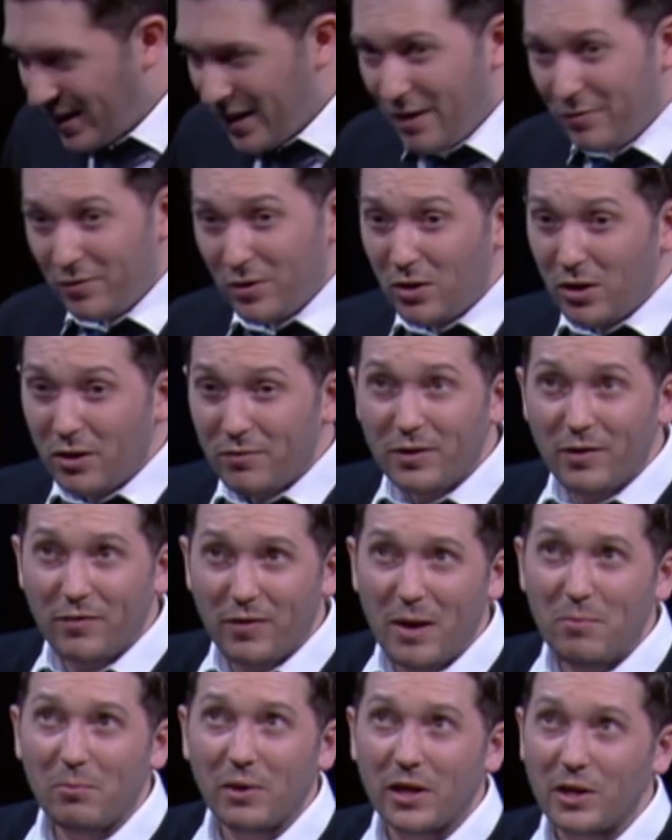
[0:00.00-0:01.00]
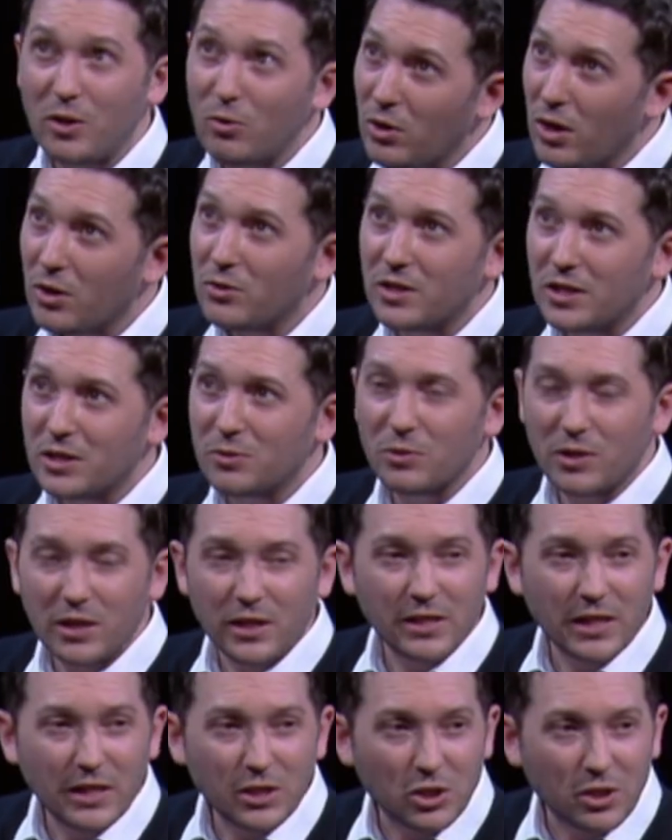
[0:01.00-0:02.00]
If you love your family, you load this with
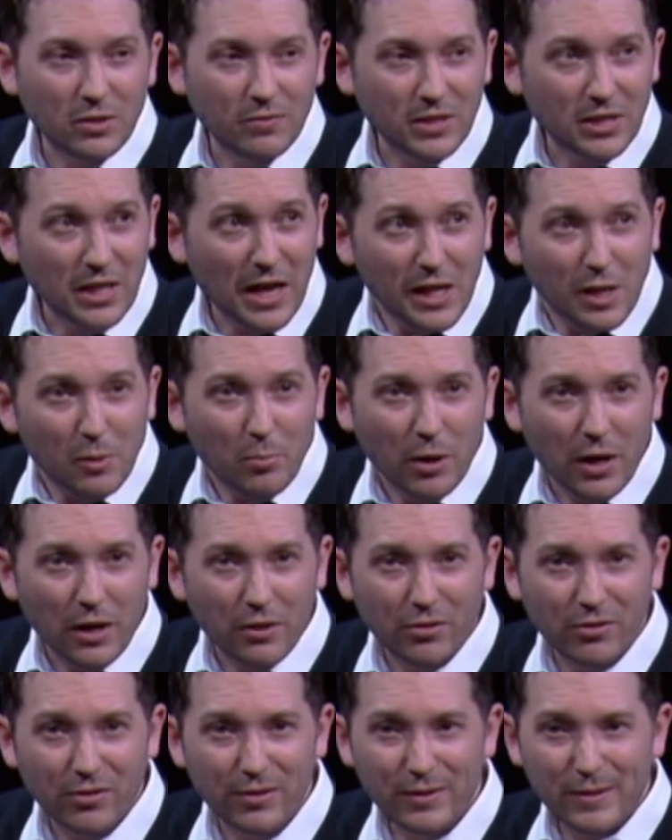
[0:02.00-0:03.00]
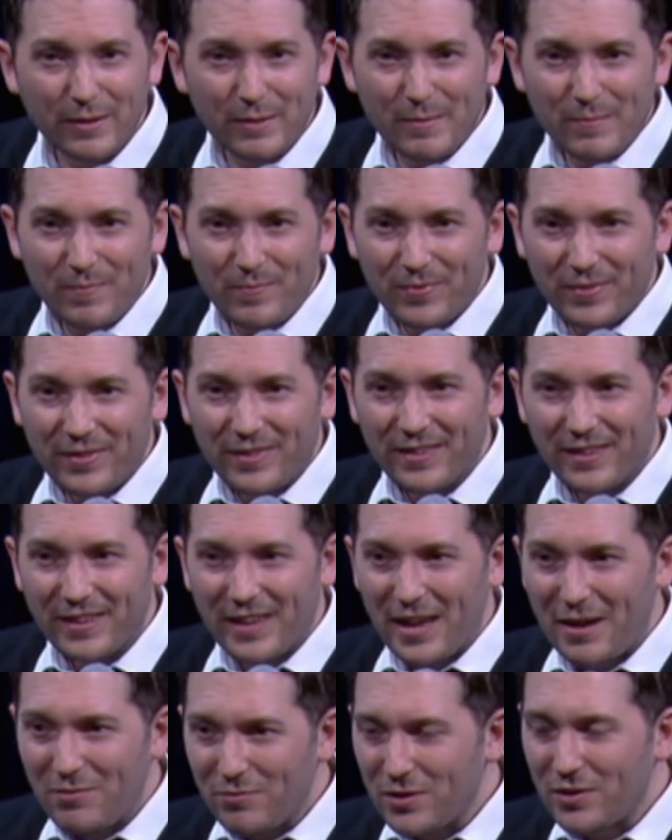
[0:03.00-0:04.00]
the attention of a psychopath.
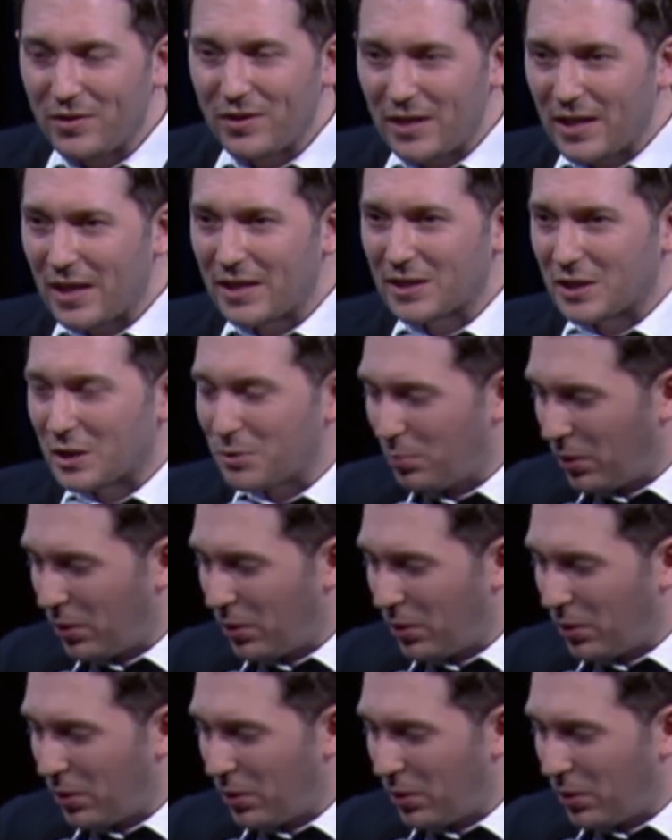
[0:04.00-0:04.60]
Everything has its